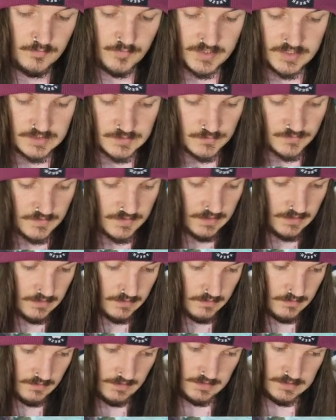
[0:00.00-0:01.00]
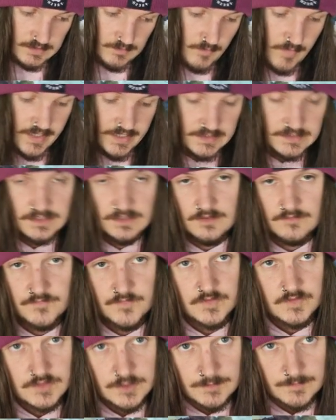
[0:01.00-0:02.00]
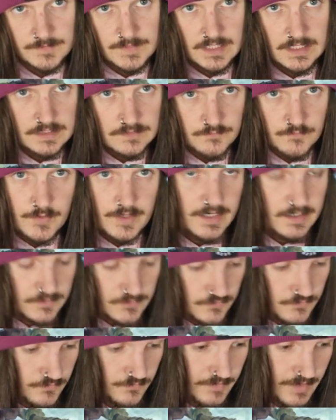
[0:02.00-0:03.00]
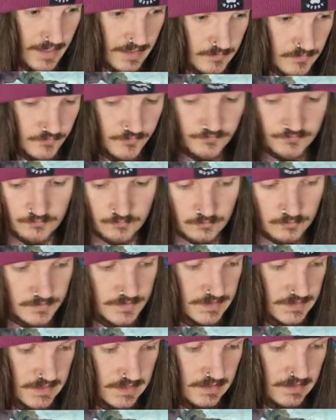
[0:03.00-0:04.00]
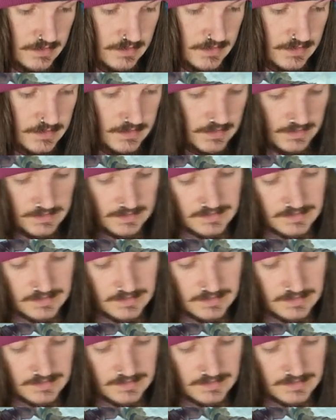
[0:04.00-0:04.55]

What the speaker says: Beast Within is amazing off the top now if we are able to draw and discard.